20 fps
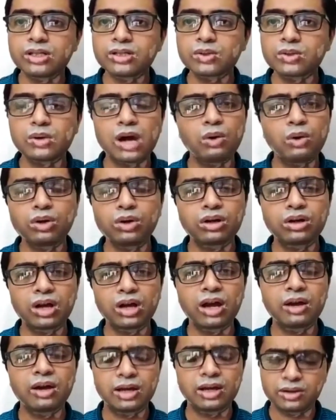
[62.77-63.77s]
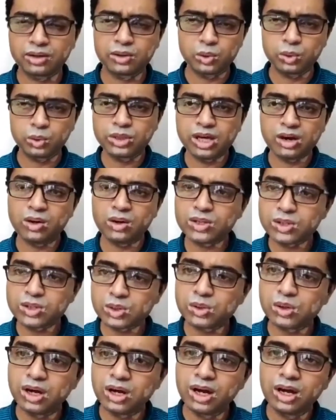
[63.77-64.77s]
So how do they
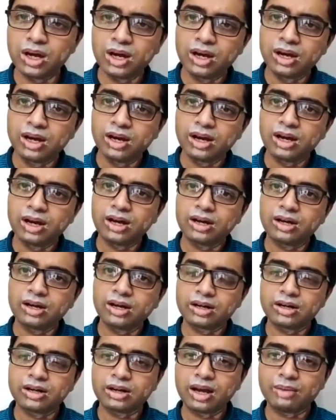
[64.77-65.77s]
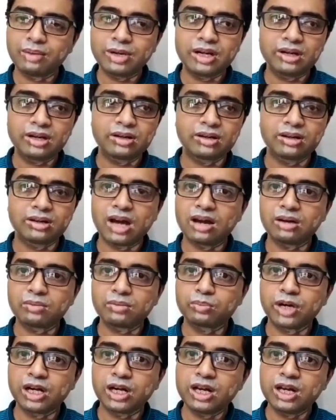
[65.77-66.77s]
also are
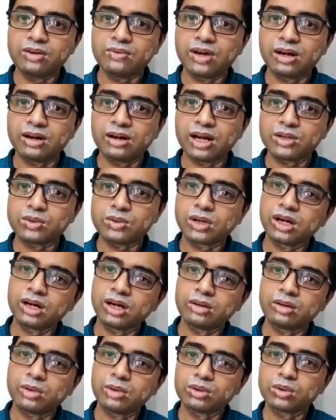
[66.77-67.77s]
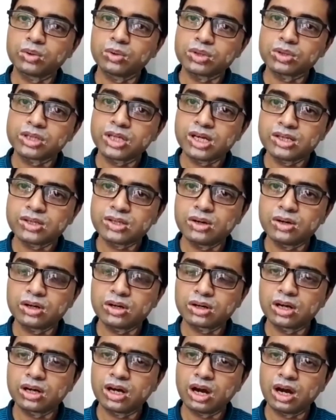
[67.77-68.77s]
pretty well educated about those things, or
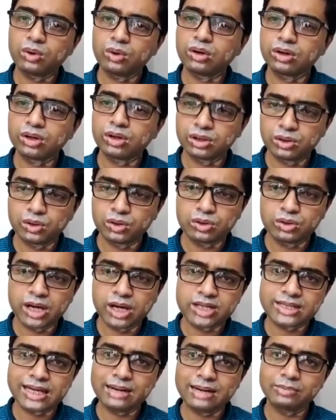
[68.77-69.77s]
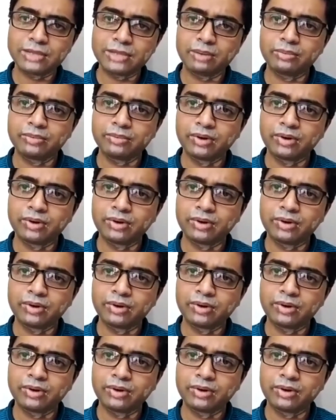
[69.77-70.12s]
how do you guys help them?